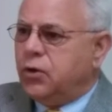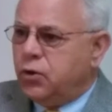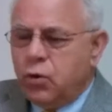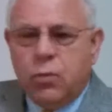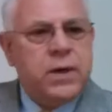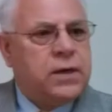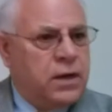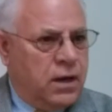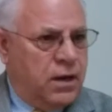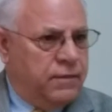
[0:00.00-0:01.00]
Human
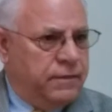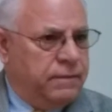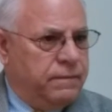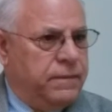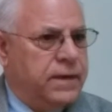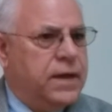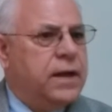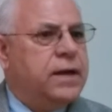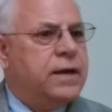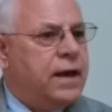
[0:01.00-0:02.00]
love,
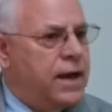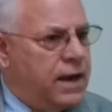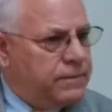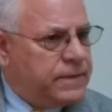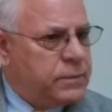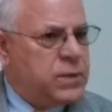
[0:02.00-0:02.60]
in every